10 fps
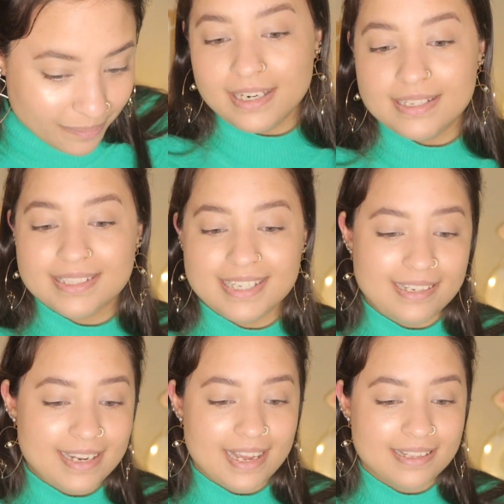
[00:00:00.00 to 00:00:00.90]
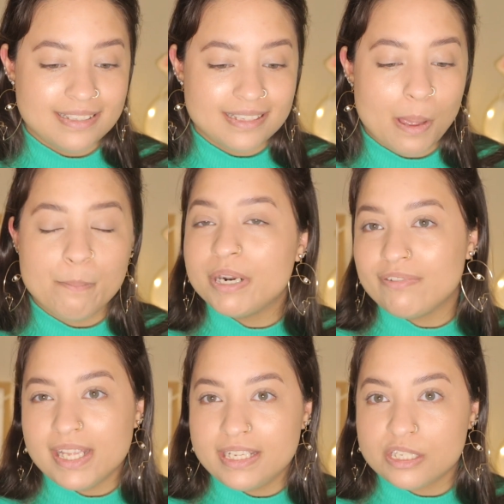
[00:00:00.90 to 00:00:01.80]
It is intense but
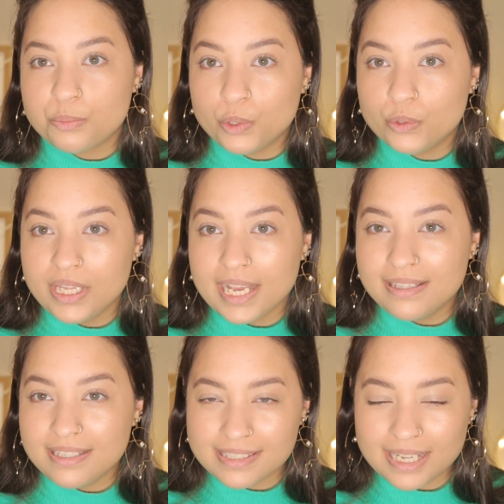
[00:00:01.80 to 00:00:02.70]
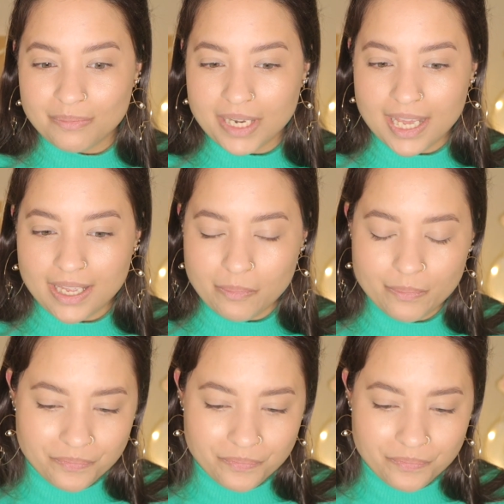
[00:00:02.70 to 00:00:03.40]
very smooth at the same time.